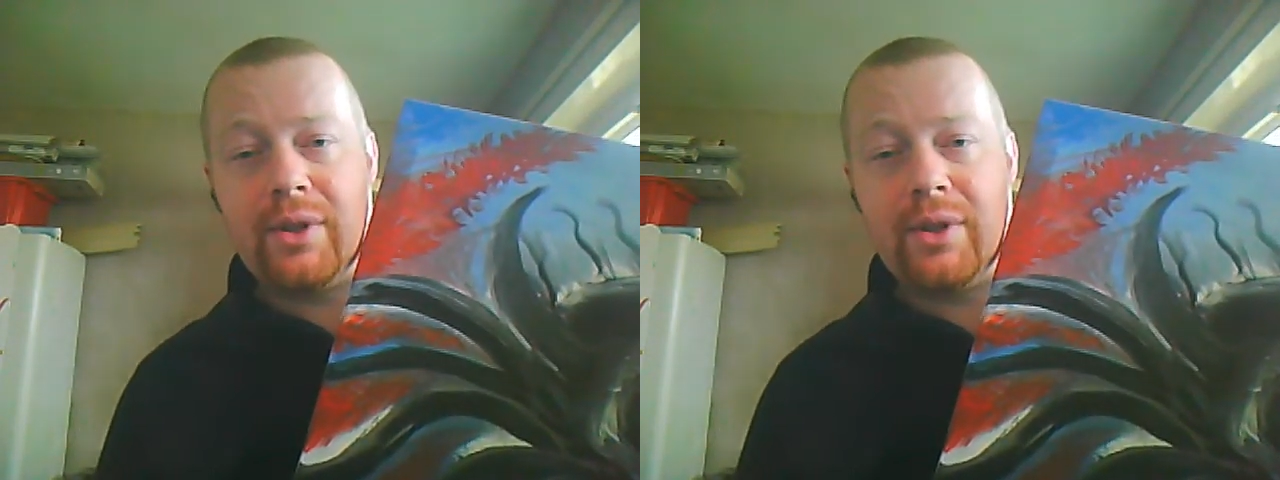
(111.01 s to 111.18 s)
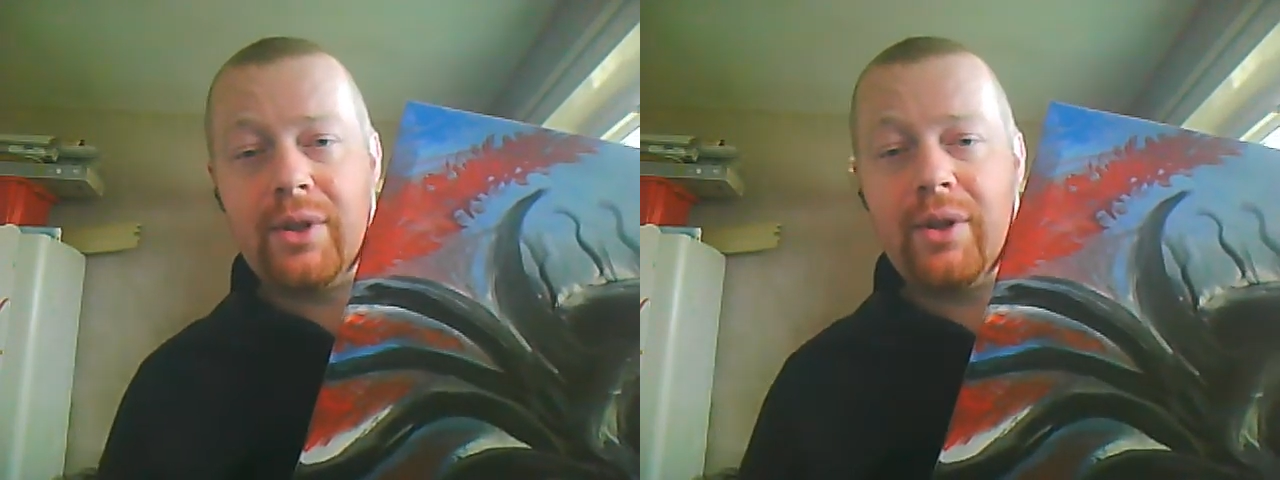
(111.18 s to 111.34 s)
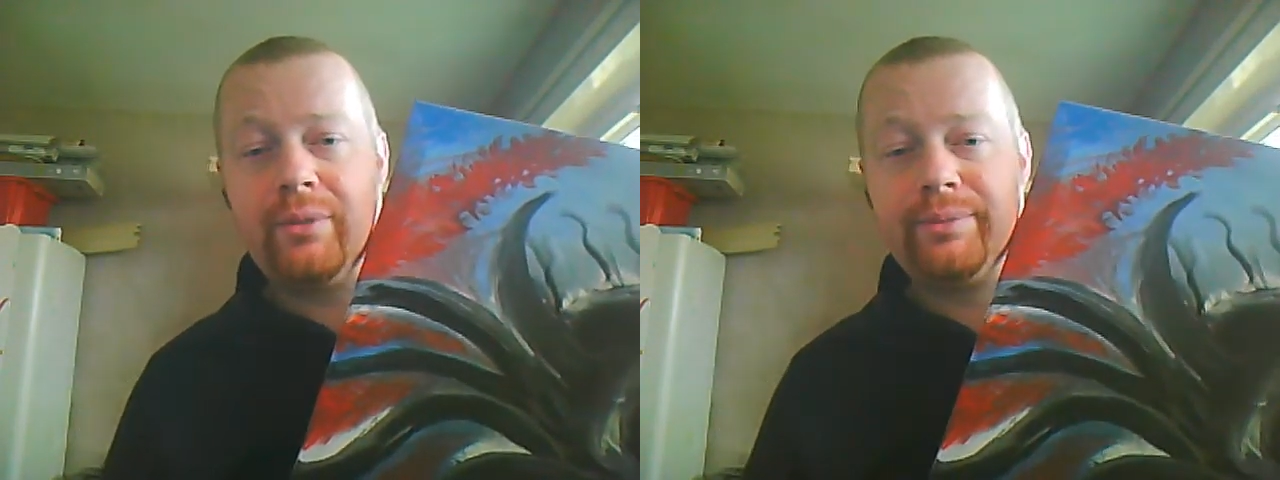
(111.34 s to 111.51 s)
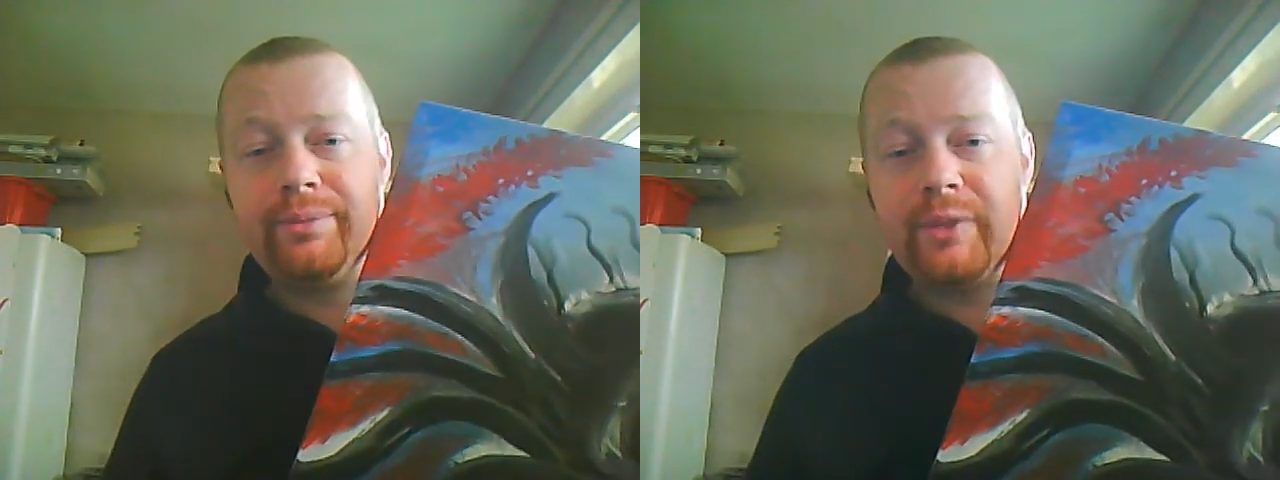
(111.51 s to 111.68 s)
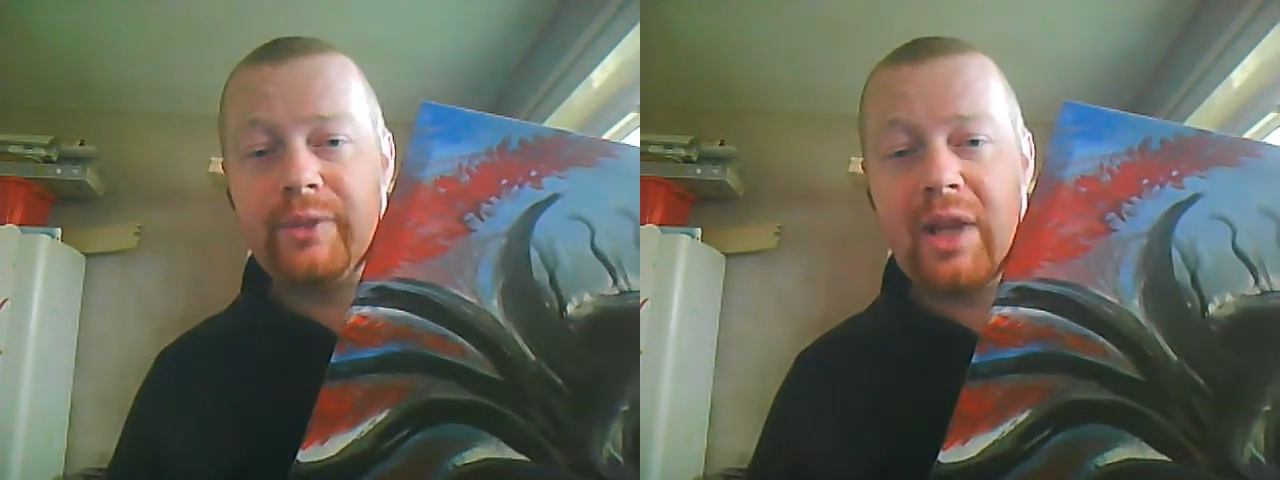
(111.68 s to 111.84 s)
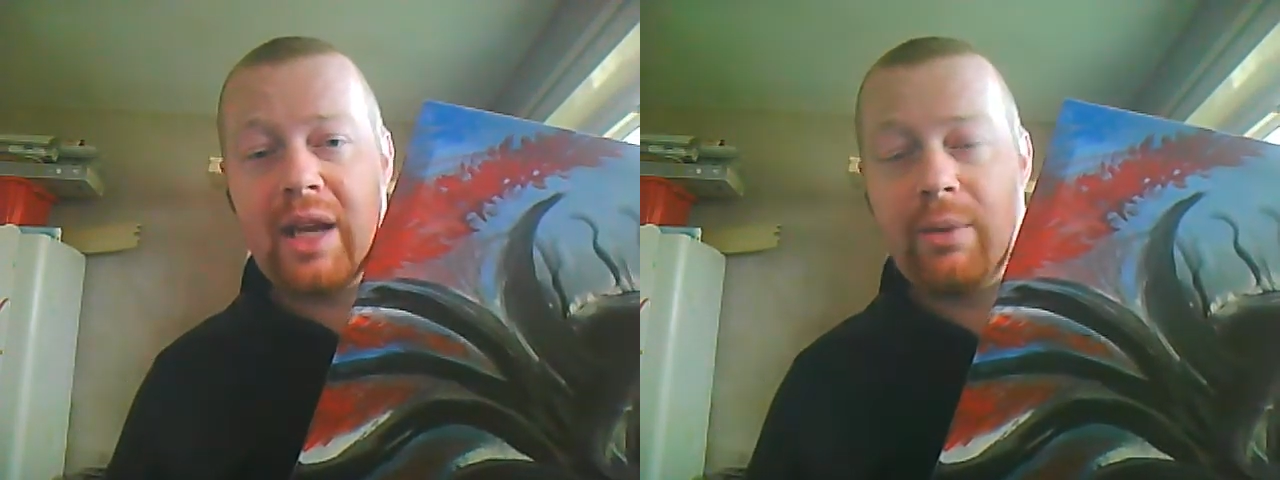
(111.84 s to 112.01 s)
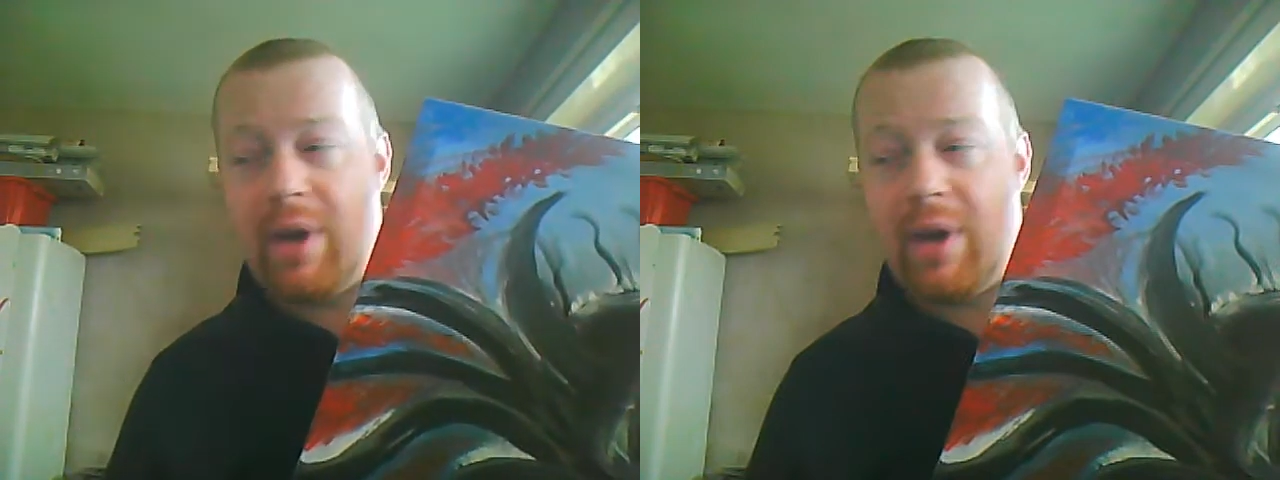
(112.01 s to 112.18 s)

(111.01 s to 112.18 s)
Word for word: so anyway,